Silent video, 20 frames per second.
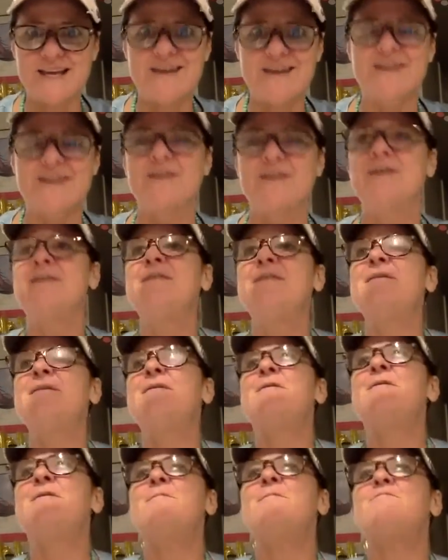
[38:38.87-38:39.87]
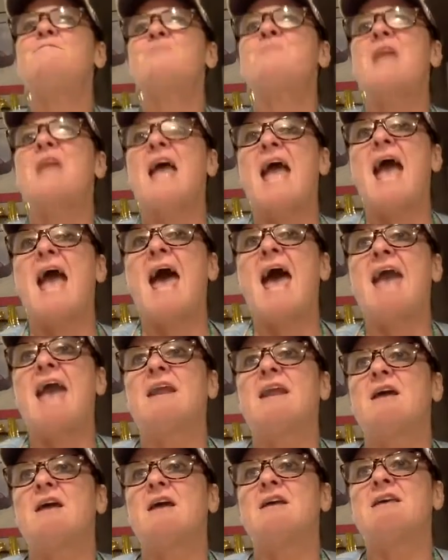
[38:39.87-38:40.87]
here.
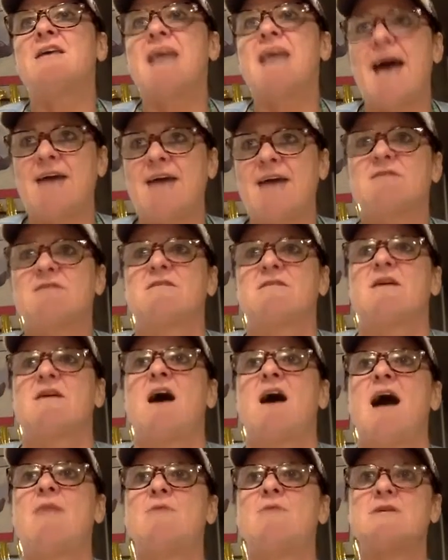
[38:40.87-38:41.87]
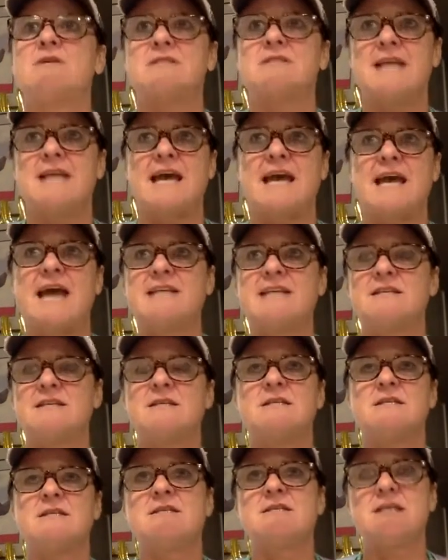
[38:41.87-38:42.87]
And yet I was like, I
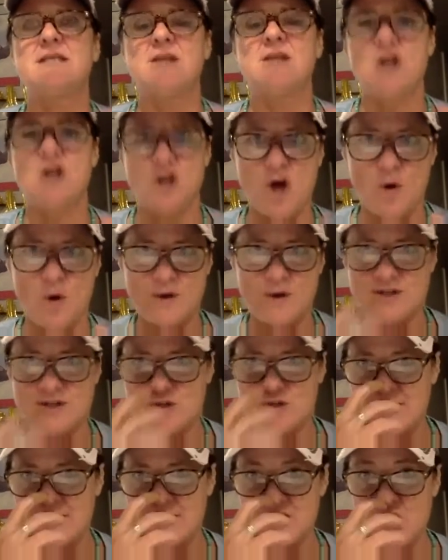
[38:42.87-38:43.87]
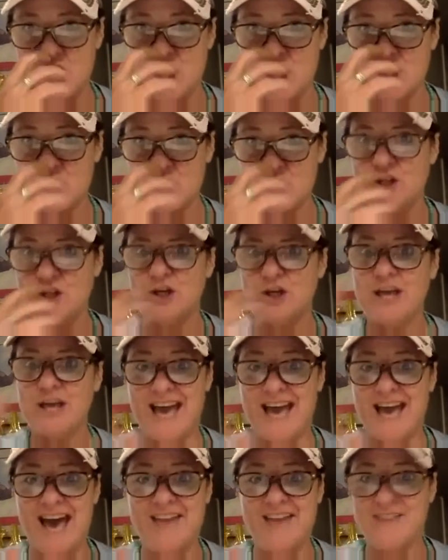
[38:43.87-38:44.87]
didn't know. And so I started to
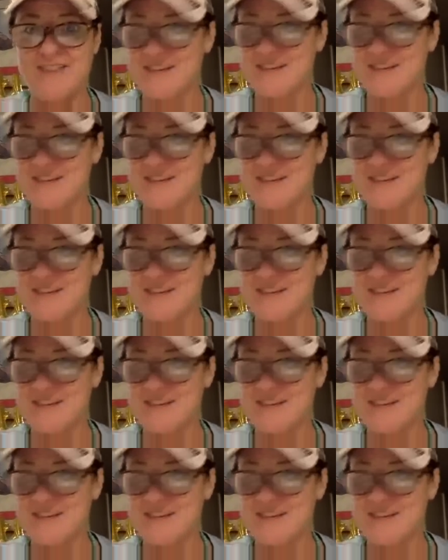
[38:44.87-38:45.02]
look at